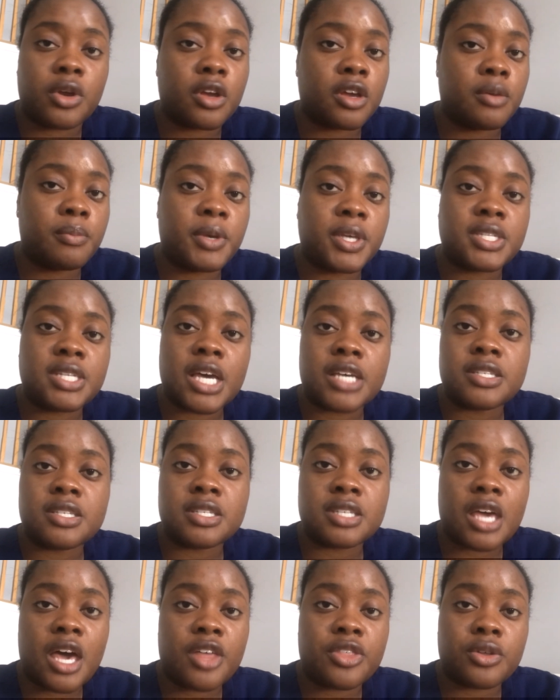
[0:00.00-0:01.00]
It could be a Texas
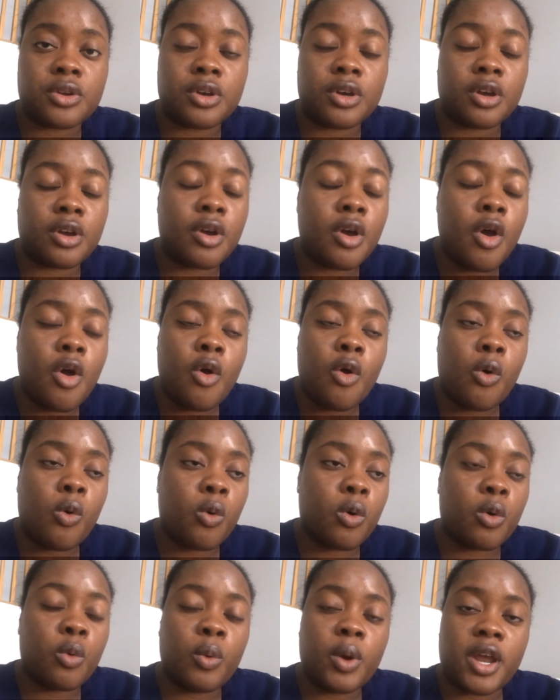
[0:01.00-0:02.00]
catheter
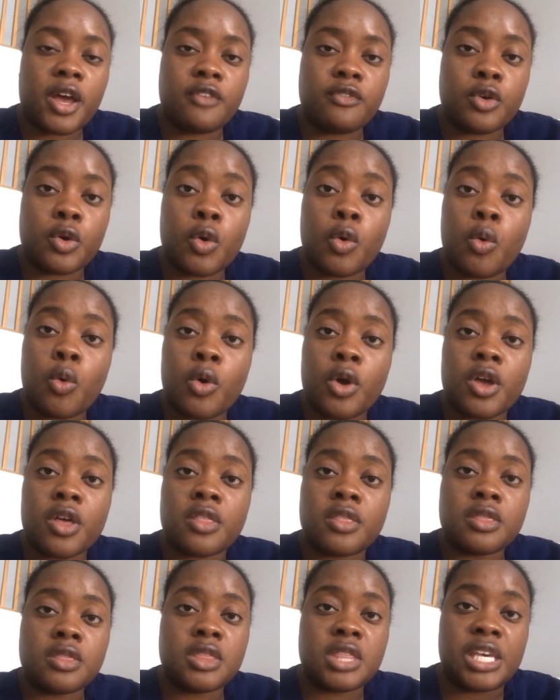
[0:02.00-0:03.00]
or whatever, or
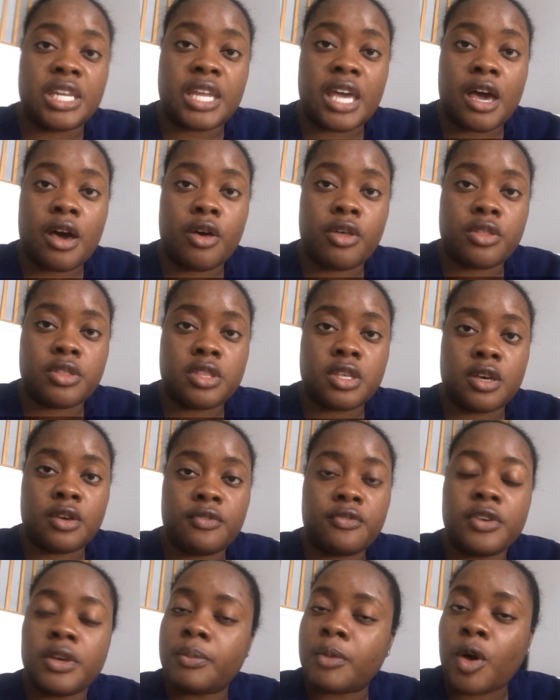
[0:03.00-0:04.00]
the
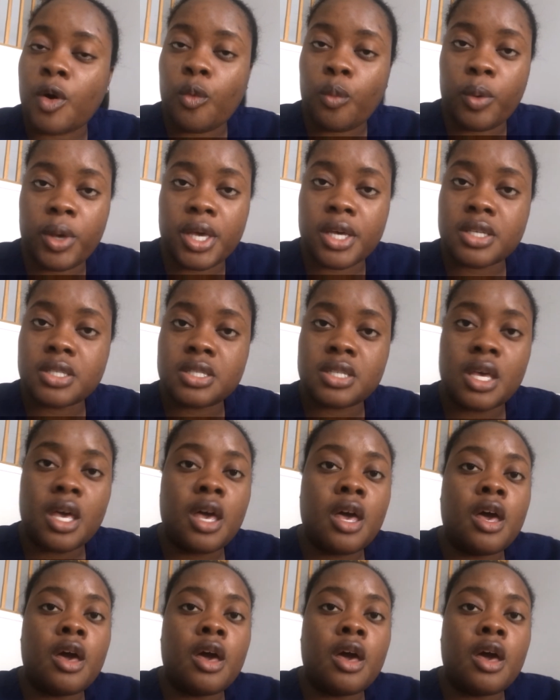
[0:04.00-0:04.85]
female Wicks.